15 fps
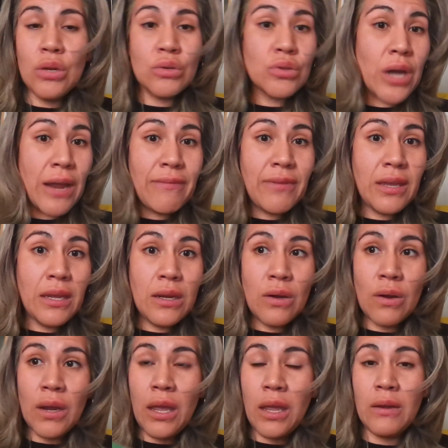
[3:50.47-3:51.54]
driving,
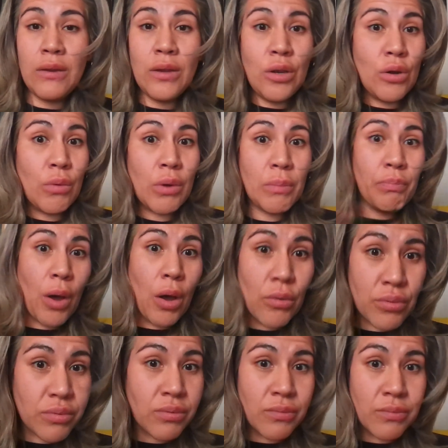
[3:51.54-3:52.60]
and, we
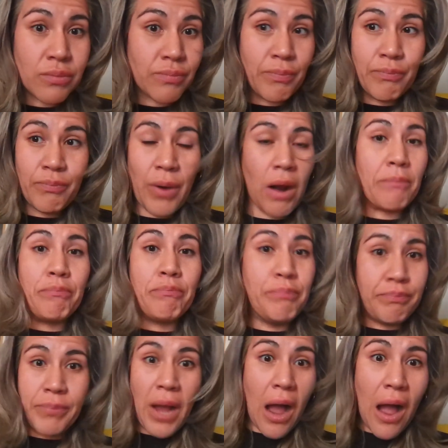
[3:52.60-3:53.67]
both are
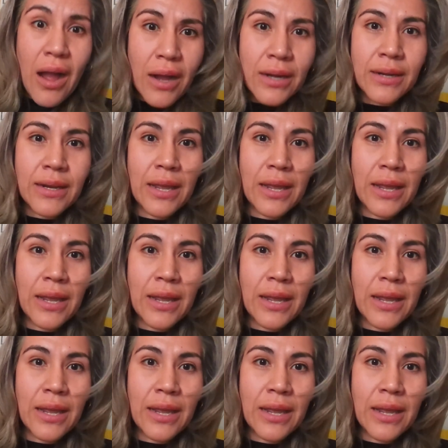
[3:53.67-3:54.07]
gone.